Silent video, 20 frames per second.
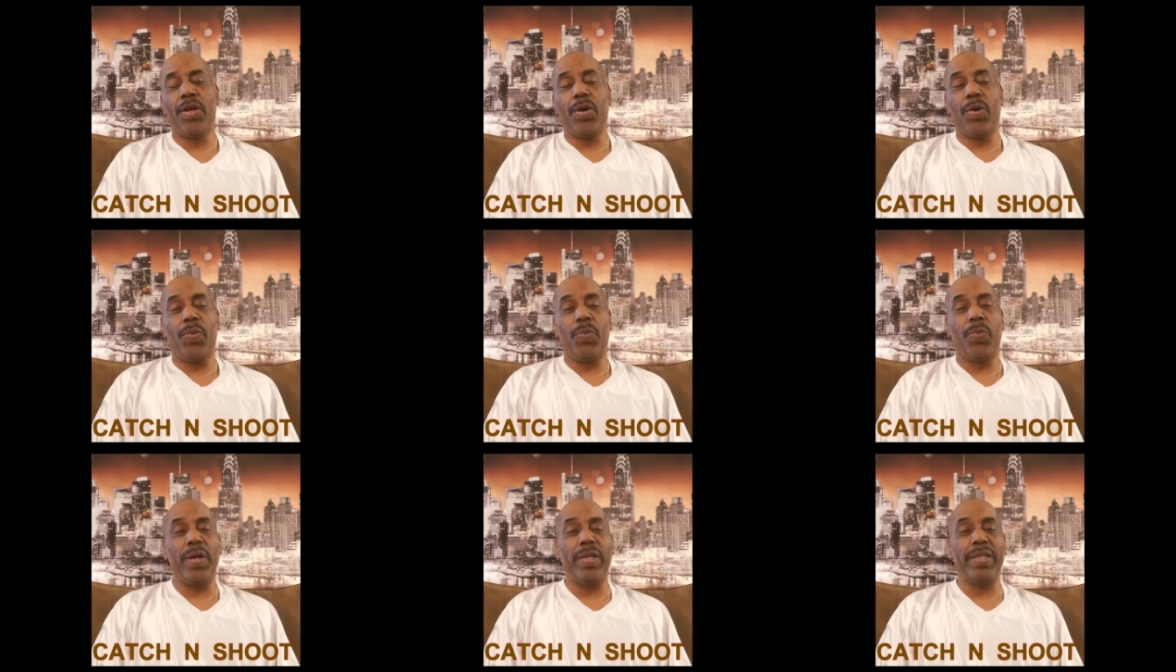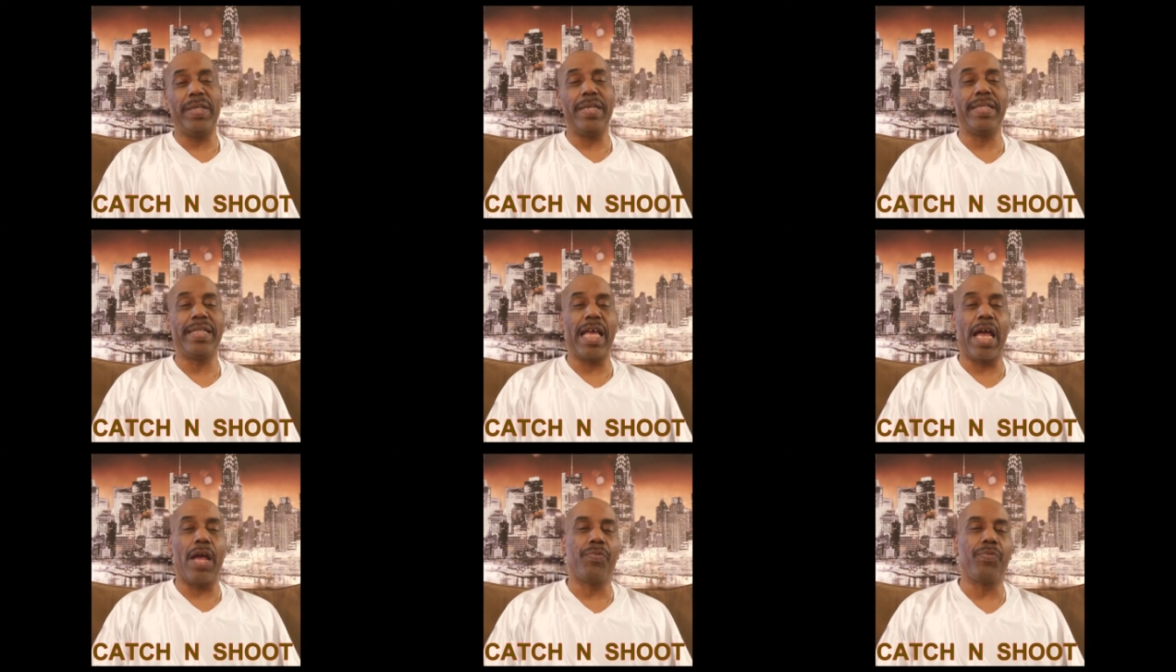What
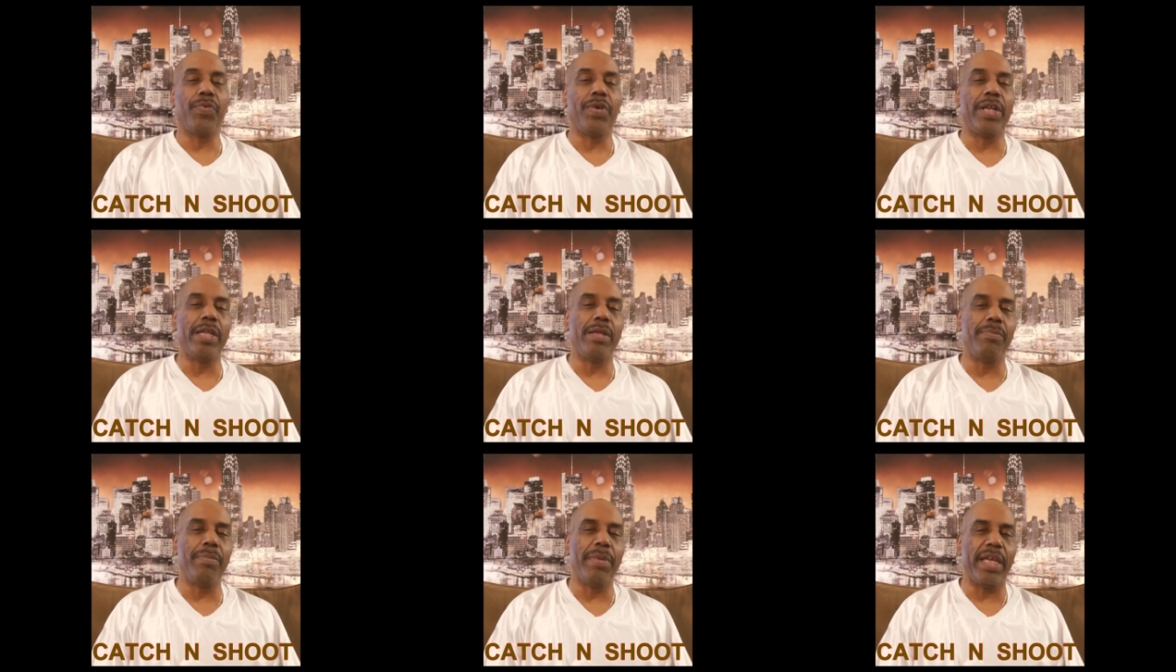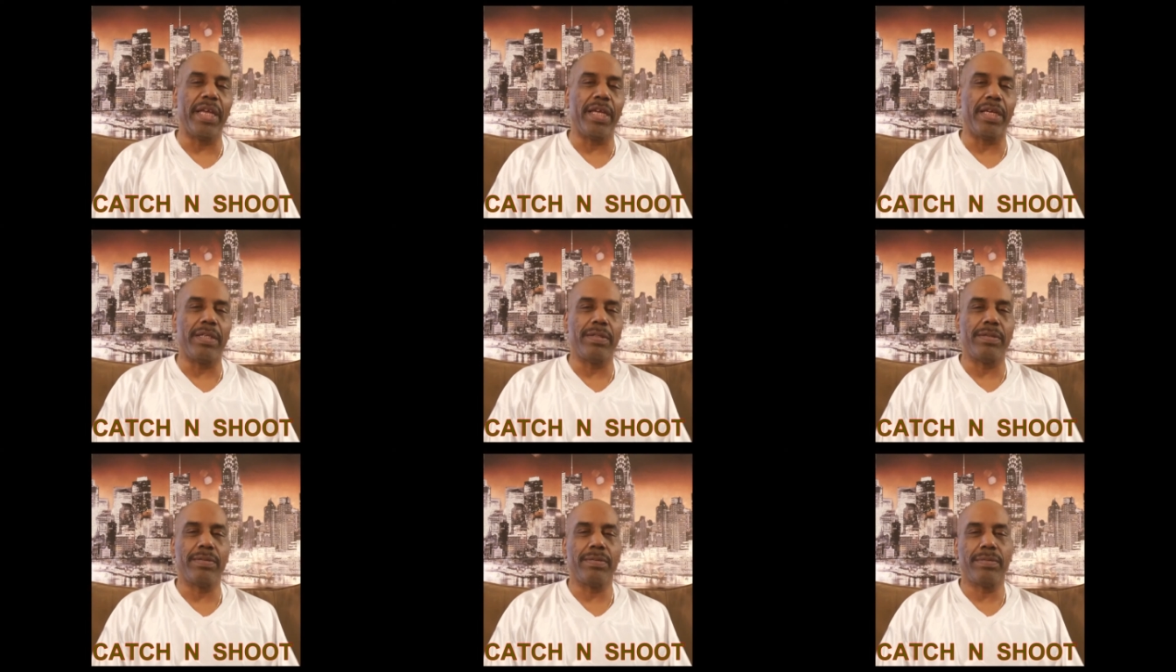does that really
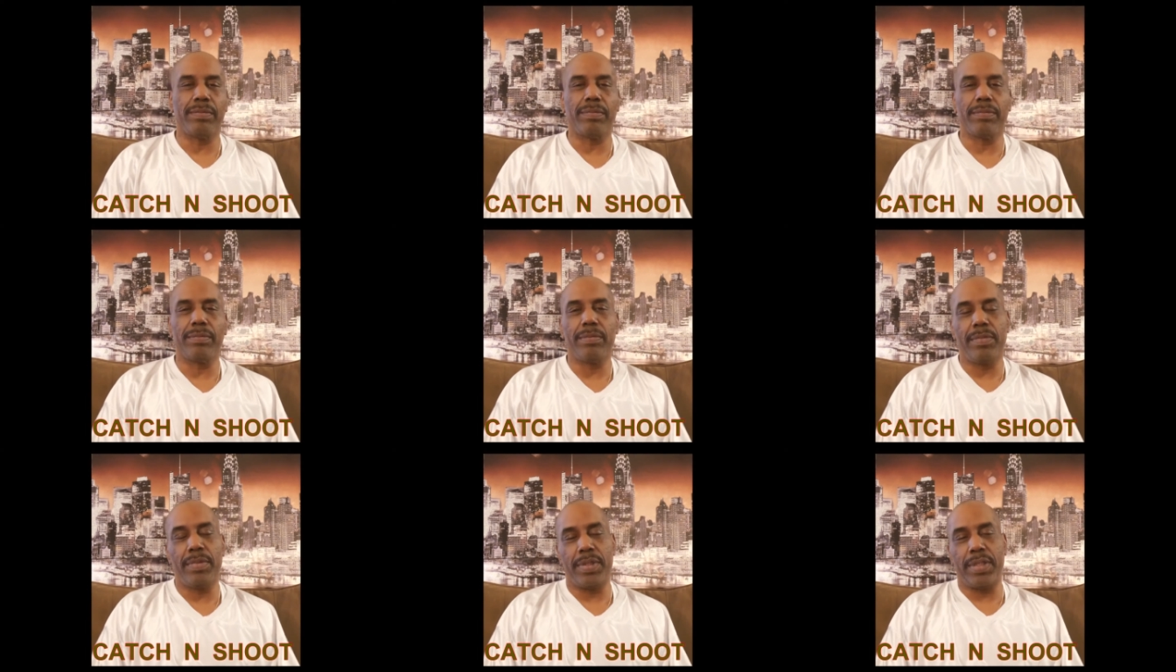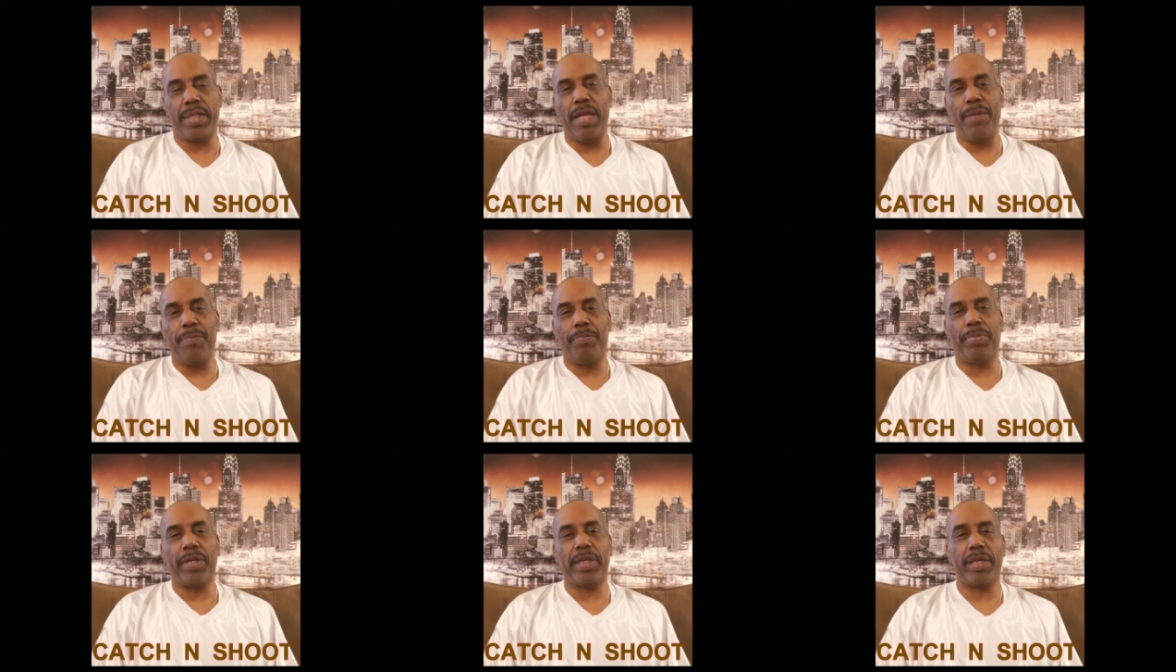mean?
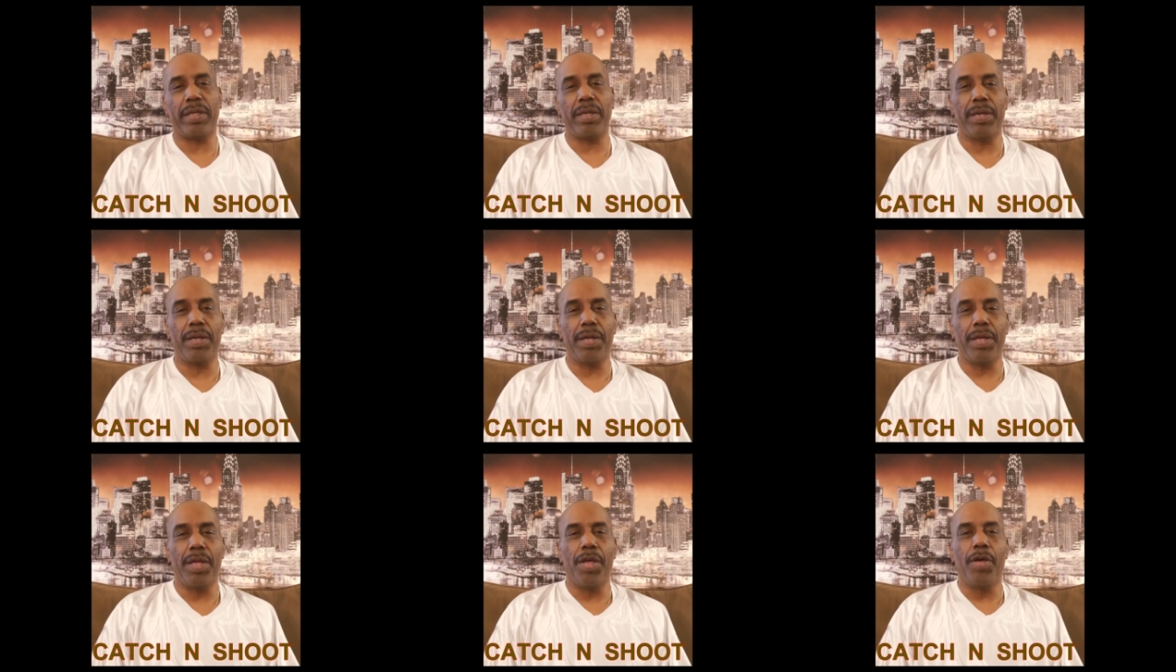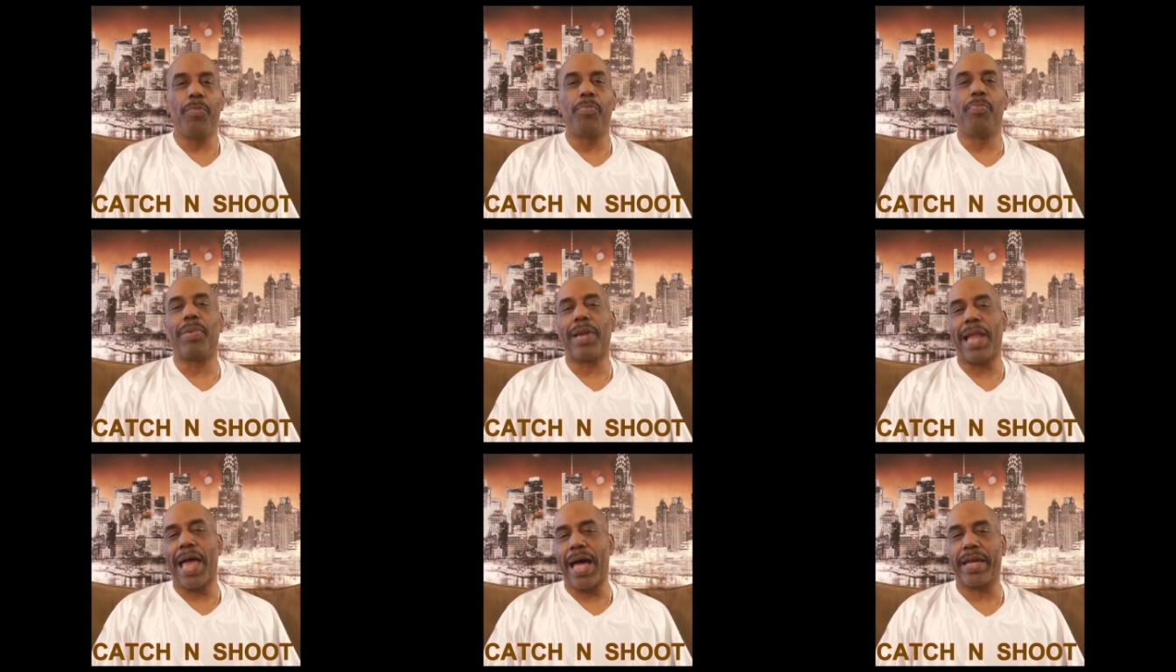Simply,
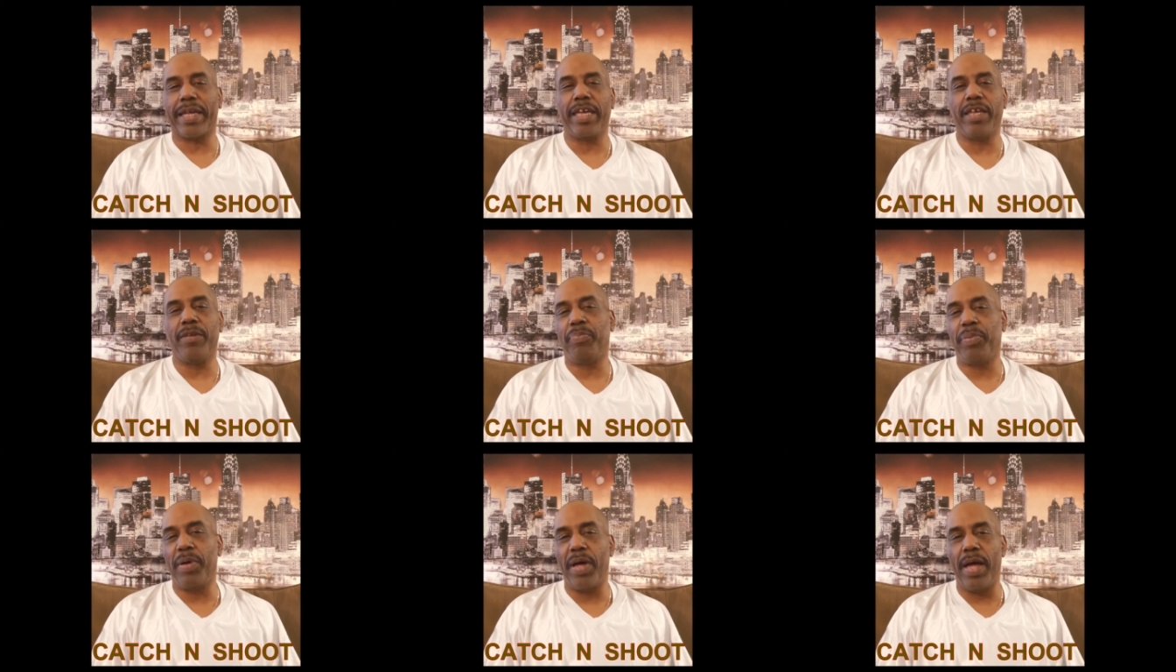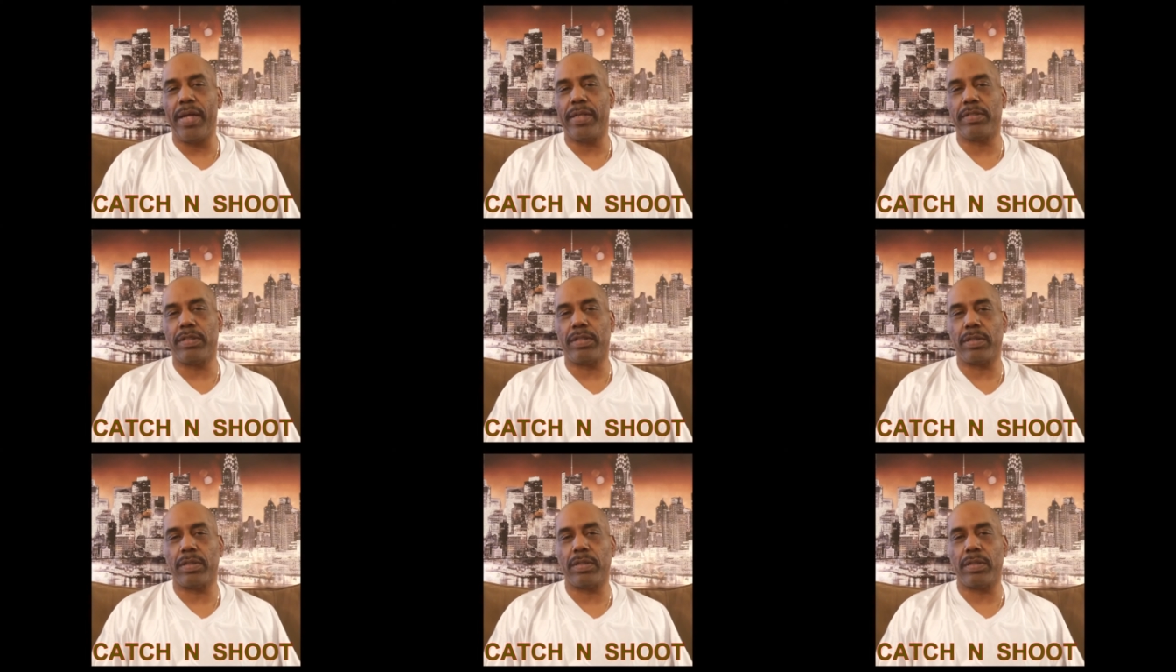block and
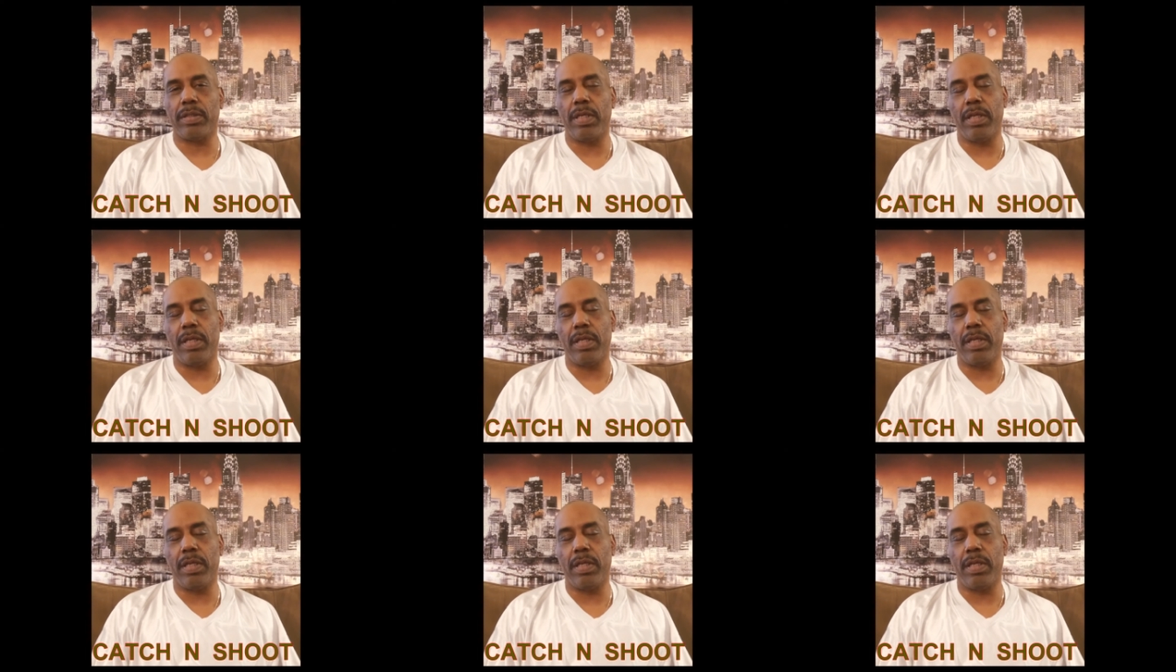punch.